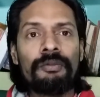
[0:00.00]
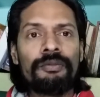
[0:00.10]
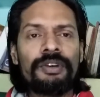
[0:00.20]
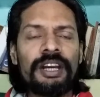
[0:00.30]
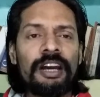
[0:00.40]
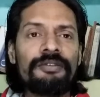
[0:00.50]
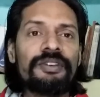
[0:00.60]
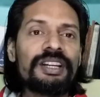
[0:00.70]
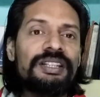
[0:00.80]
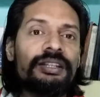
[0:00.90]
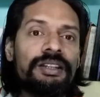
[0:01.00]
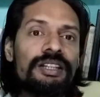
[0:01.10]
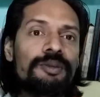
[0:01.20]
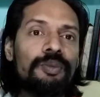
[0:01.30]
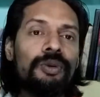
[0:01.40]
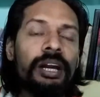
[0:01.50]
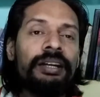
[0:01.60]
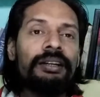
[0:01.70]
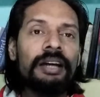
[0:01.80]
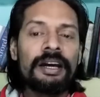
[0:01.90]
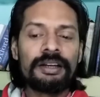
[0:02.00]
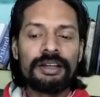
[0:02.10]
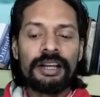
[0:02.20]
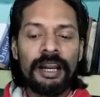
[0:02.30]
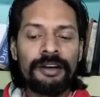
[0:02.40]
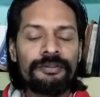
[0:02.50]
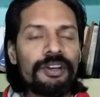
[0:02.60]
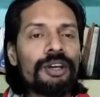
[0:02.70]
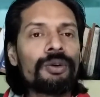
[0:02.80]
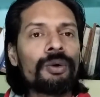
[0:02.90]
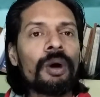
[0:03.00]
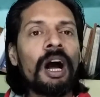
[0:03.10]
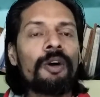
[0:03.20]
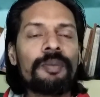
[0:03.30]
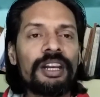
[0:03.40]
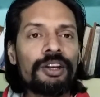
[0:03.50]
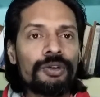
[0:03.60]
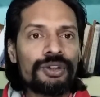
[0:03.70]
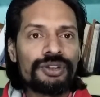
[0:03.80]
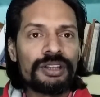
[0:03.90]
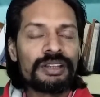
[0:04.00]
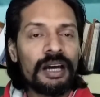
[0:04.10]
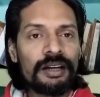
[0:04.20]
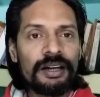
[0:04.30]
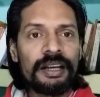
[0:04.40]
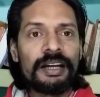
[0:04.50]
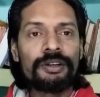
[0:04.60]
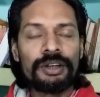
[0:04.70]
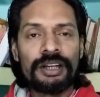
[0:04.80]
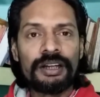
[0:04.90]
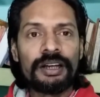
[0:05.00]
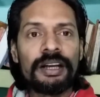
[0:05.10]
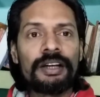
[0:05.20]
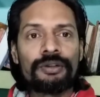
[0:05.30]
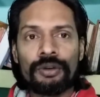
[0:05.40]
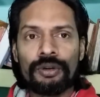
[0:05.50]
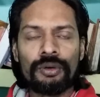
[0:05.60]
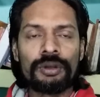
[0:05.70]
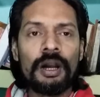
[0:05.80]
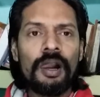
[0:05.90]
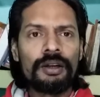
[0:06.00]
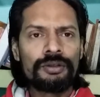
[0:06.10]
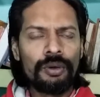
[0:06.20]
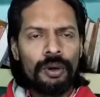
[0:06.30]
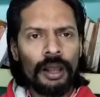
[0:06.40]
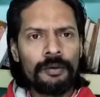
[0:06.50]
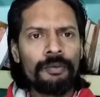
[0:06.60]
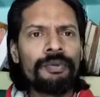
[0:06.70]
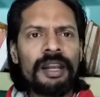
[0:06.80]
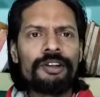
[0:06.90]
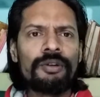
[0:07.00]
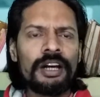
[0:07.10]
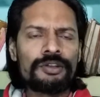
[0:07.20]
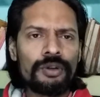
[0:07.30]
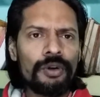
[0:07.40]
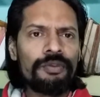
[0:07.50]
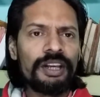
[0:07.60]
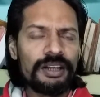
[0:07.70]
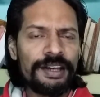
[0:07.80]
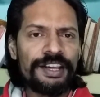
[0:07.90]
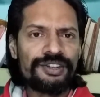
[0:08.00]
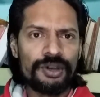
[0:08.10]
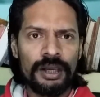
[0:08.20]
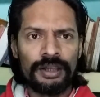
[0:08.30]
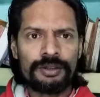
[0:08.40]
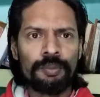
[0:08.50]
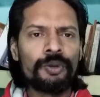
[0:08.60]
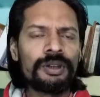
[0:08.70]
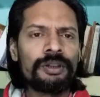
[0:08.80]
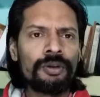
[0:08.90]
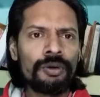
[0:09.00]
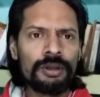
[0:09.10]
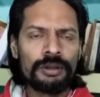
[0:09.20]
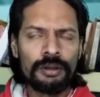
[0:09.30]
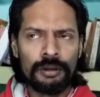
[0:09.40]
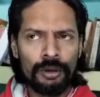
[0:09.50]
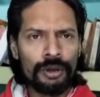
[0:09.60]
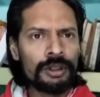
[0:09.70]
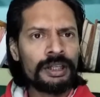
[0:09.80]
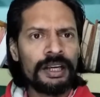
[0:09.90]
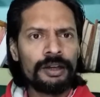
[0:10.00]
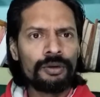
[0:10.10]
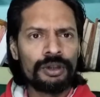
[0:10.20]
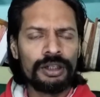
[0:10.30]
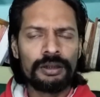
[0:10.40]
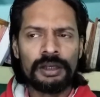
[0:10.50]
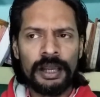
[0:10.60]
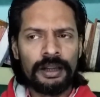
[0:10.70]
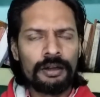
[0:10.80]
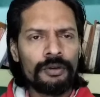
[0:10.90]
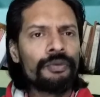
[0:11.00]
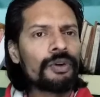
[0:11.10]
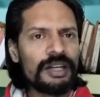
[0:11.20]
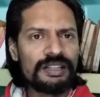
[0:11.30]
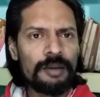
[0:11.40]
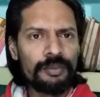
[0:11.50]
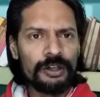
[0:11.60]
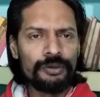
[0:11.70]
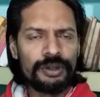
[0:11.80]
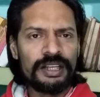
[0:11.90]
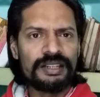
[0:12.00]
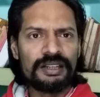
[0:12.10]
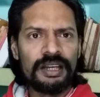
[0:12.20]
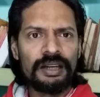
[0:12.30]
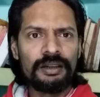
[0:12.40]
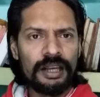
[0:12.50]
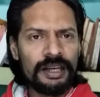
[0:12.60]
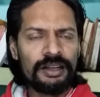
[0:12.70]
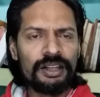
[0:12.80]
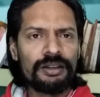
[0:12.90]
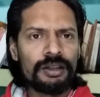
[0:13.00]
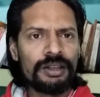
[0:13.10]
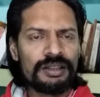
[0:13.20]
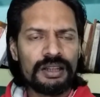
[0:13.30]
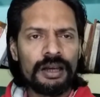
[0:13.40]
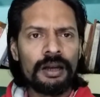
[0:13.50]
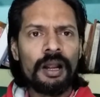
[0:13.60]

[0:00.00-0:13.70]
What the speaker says: We have finished this book entirety, and we know how many questions are correct or incorrect or not. So when you are solving each age, put a note or date on it. Like for example, today's date 18th is there,